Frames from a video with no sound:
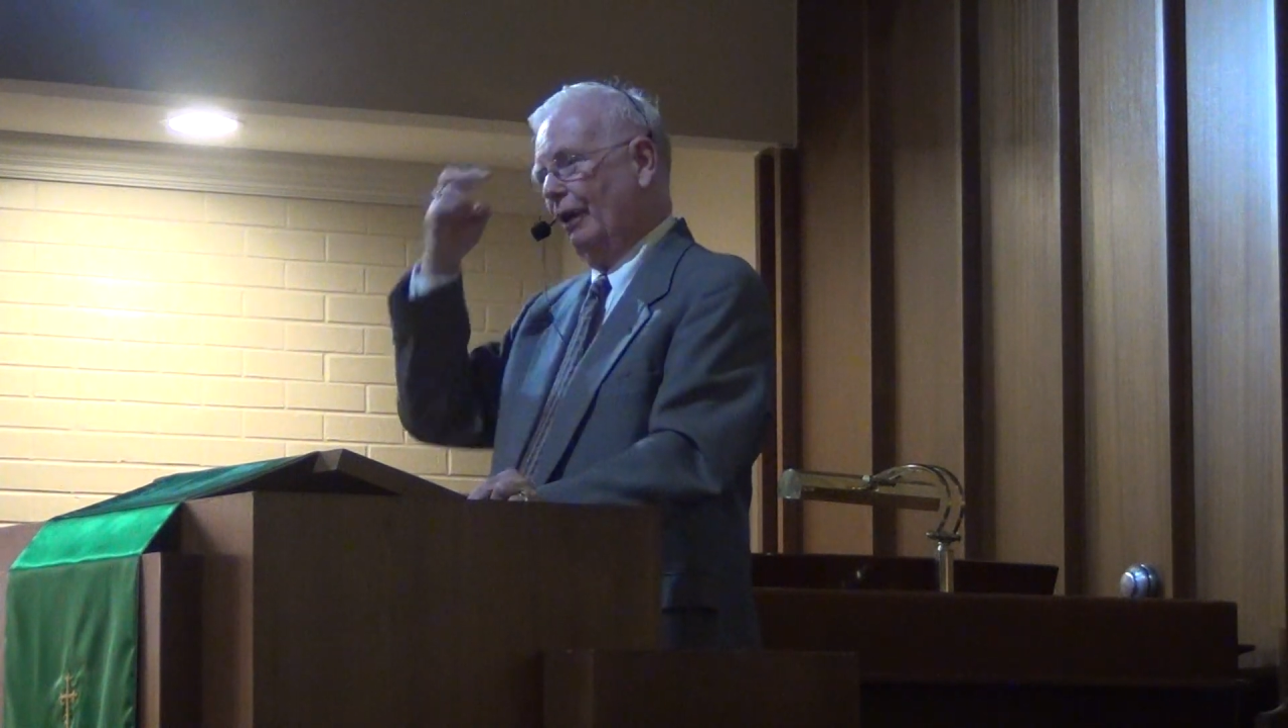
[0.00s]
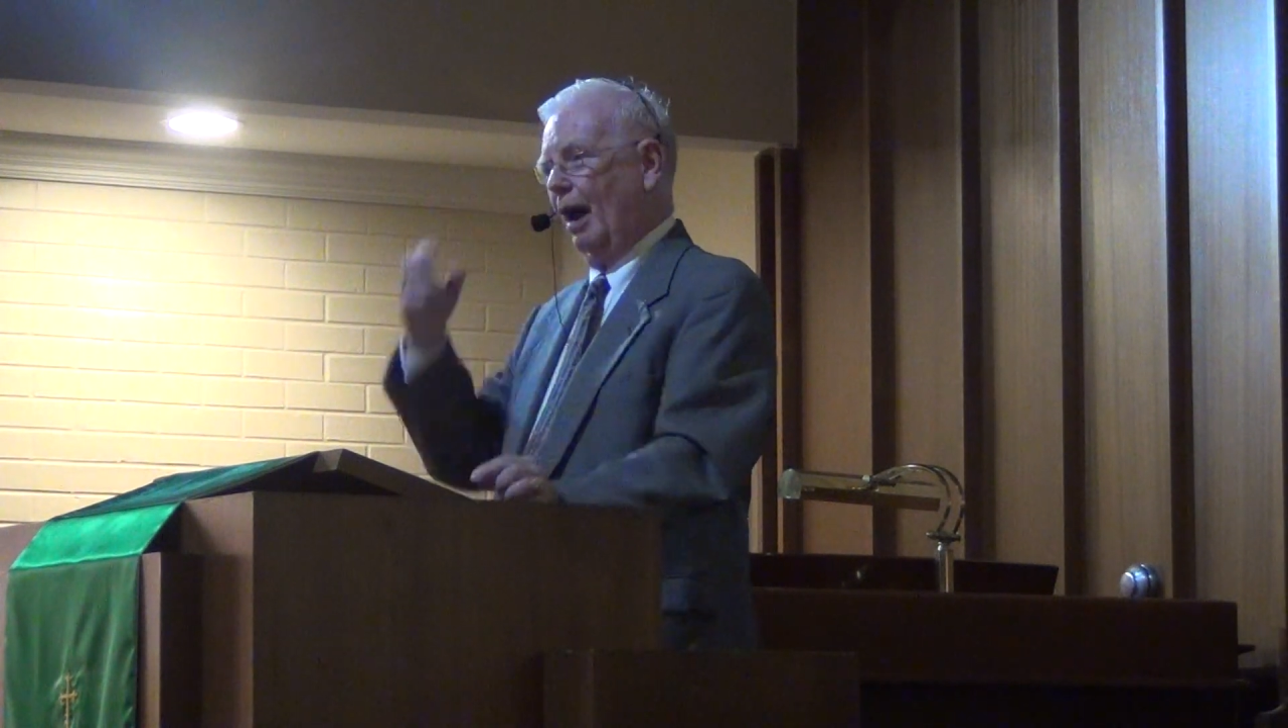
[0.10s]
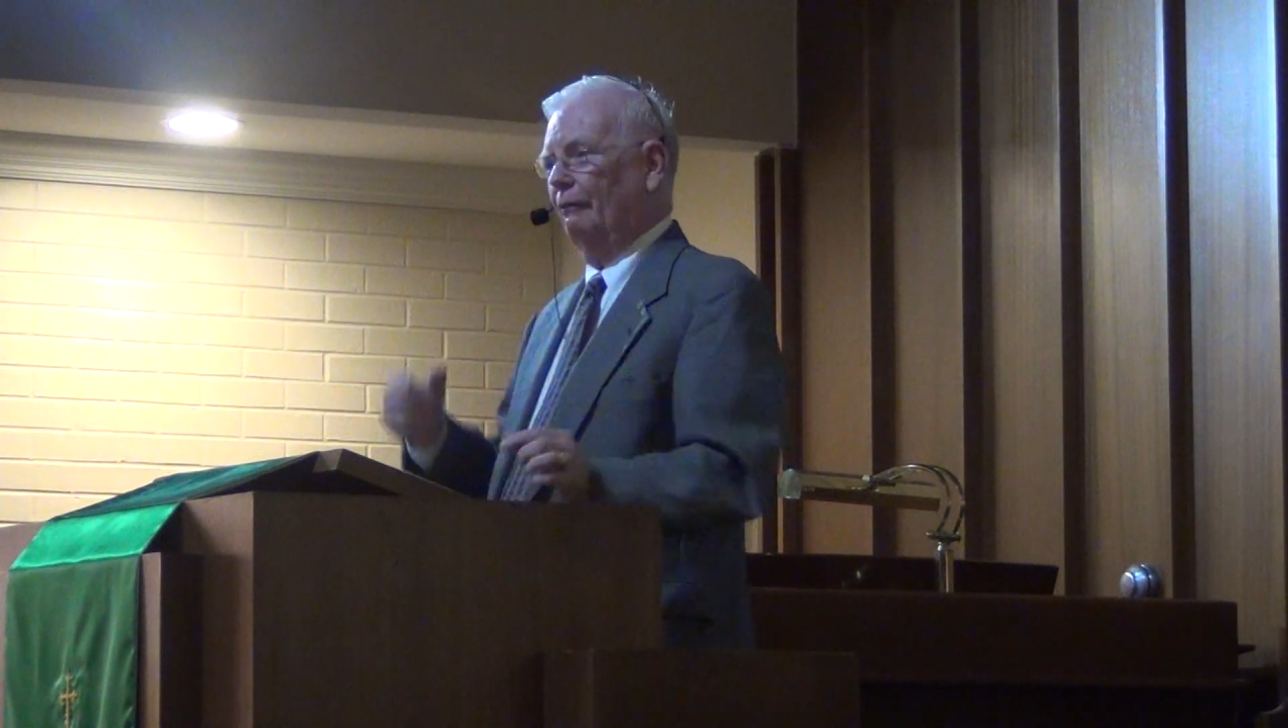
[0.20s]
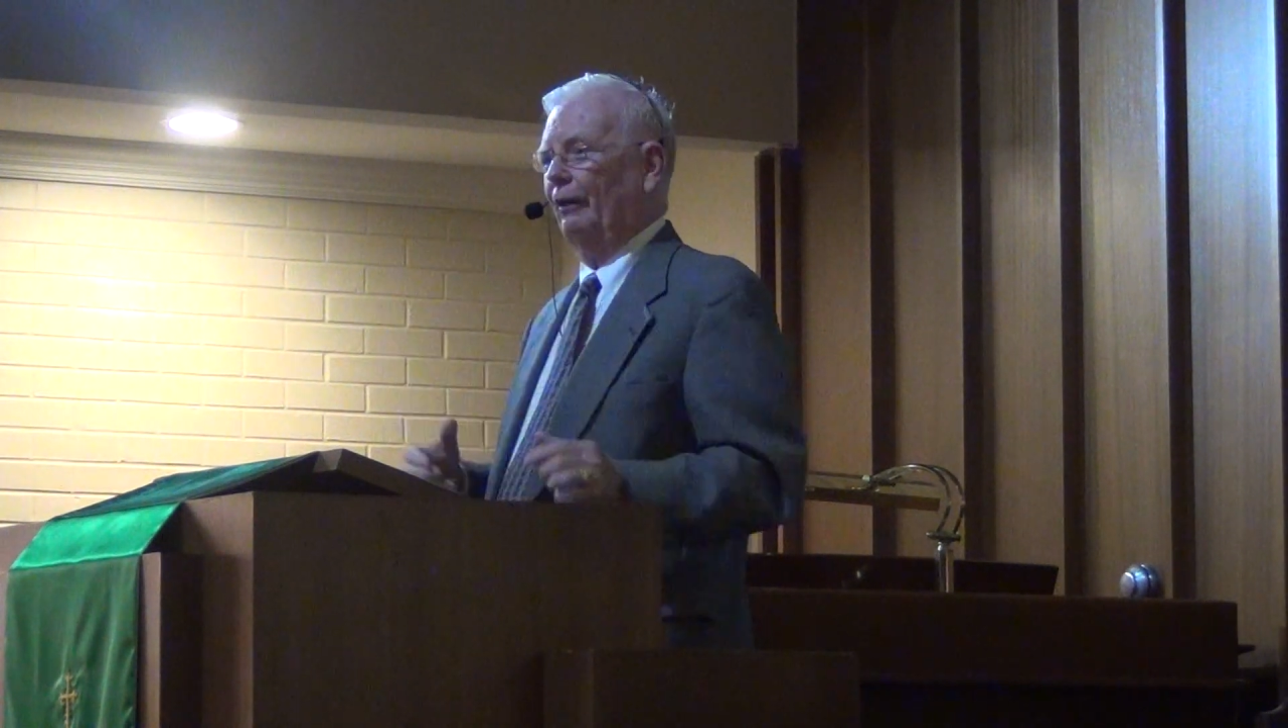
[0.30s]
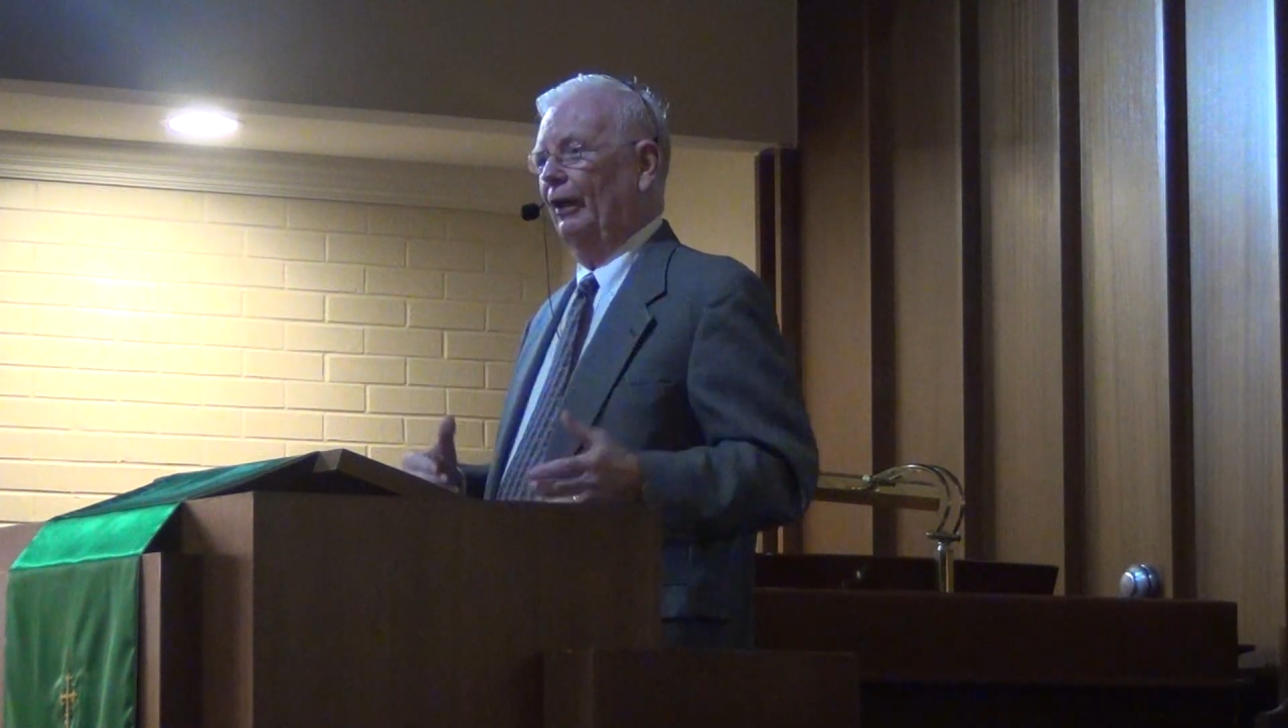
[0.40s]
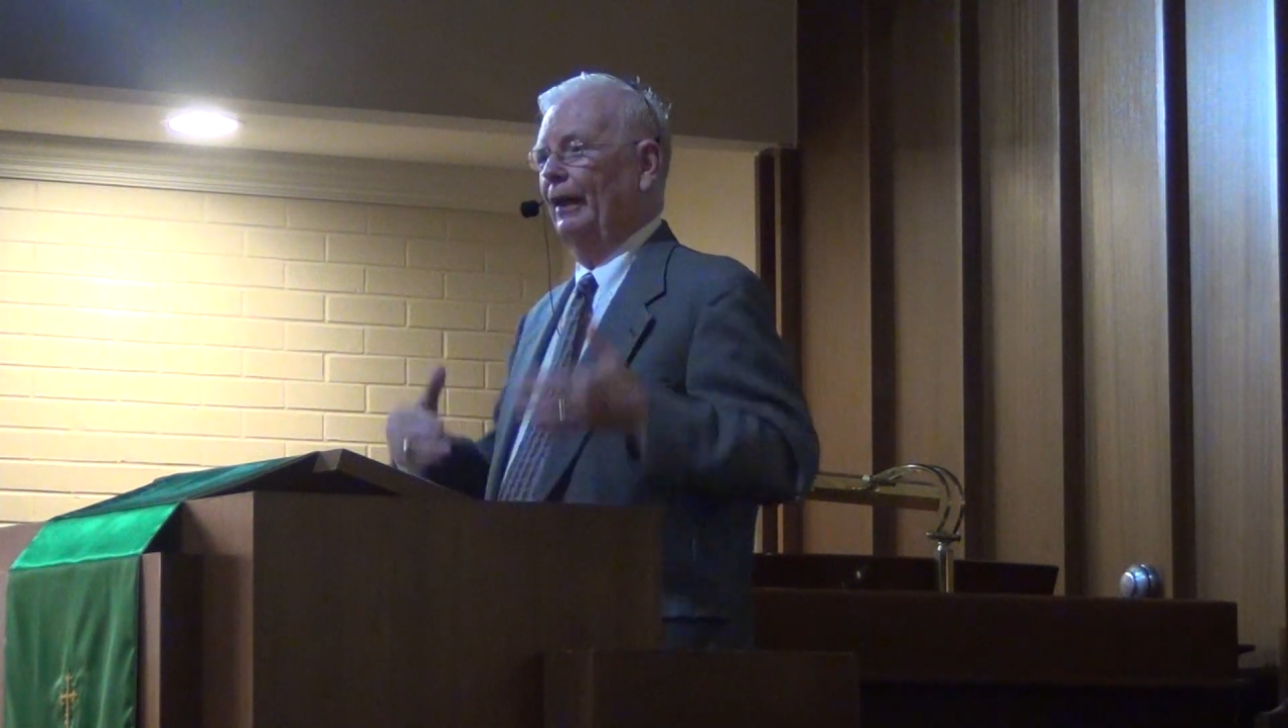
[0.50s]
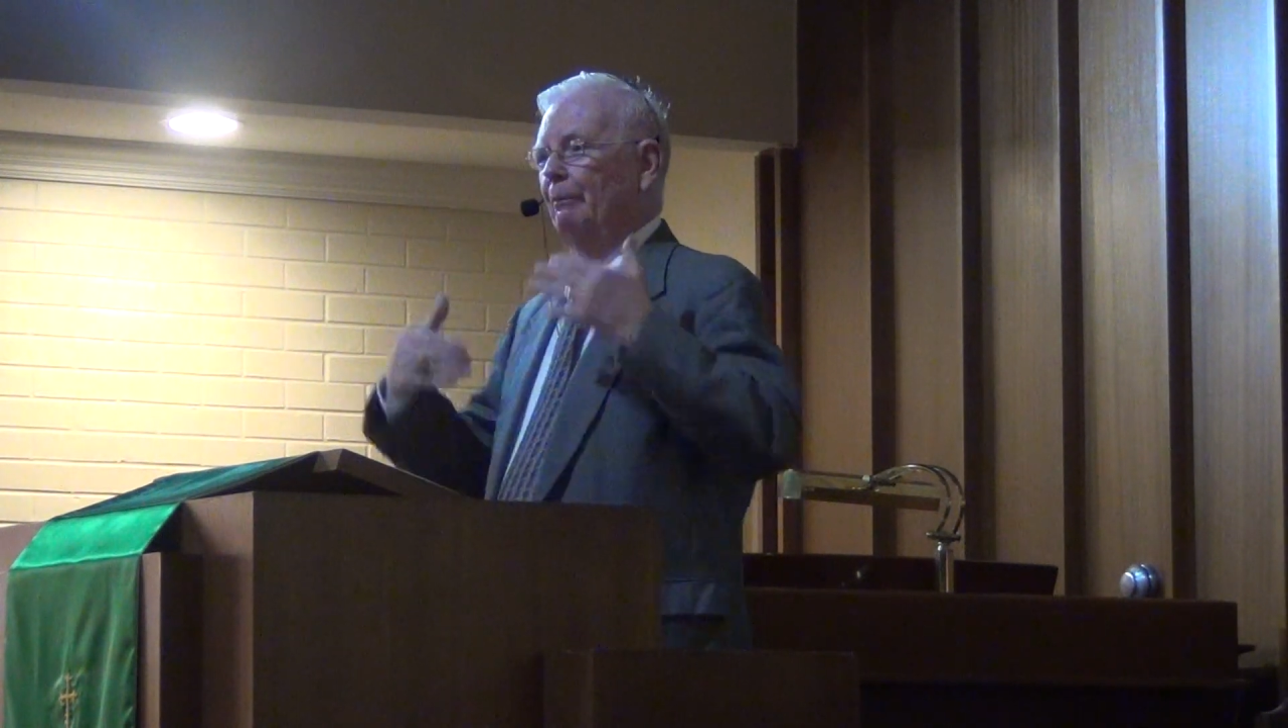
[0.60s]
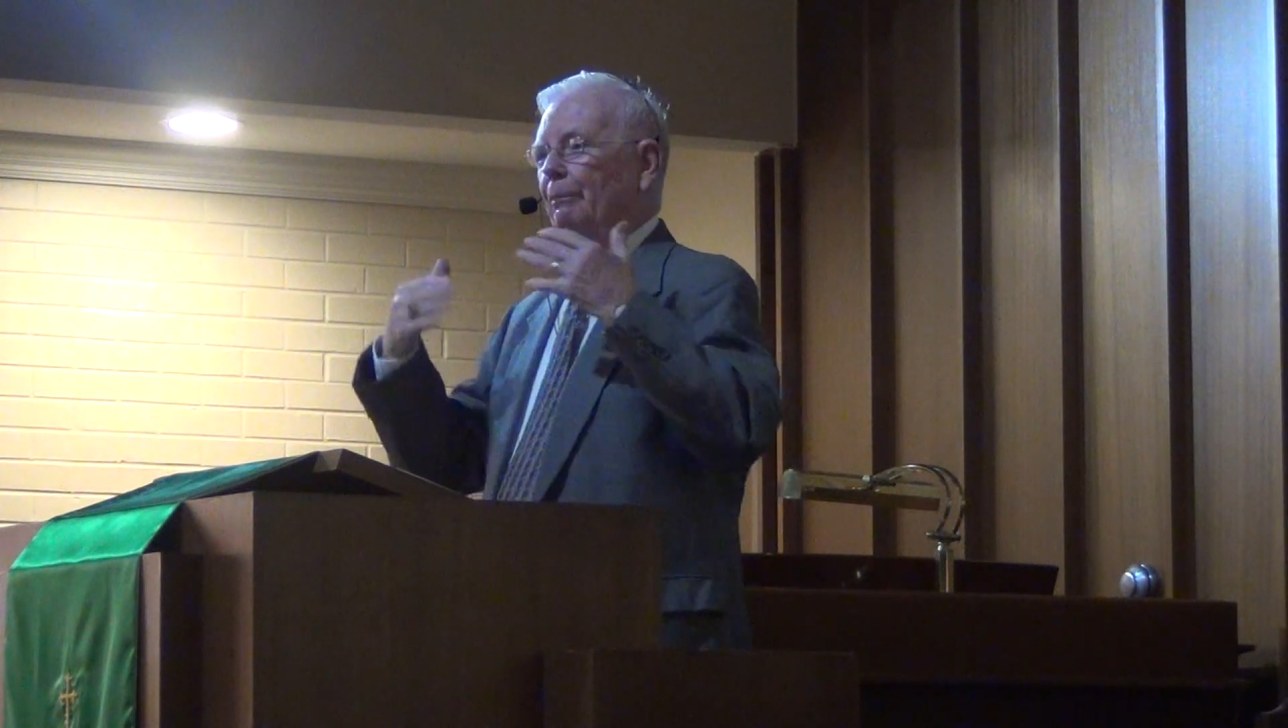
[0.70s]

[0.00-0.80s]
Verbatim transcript: not very